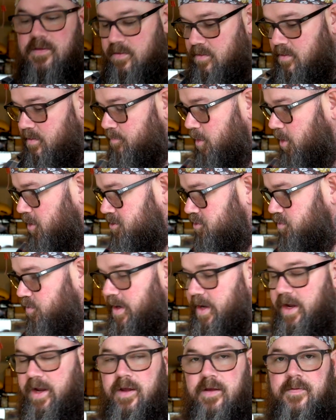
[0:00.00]
the
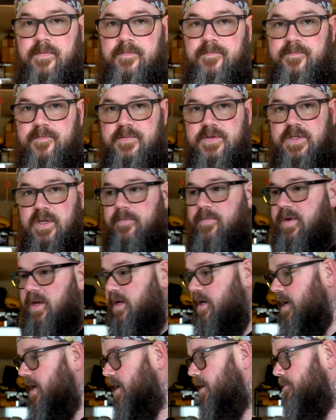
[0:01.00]
Marchway sleeping
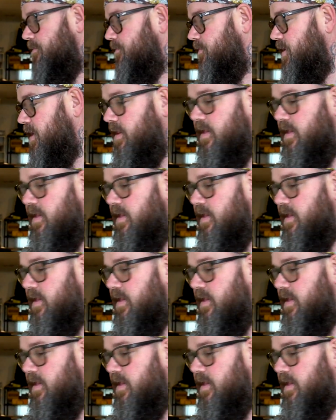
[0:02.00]
cot. Get